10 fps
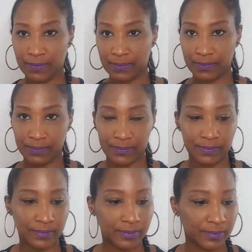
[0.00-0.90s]

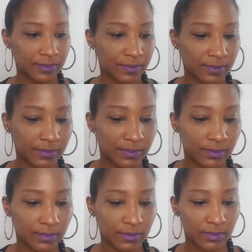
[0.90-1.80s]

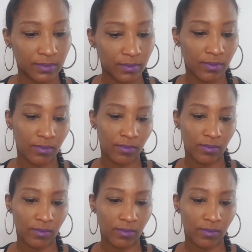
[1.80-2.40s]
(silent)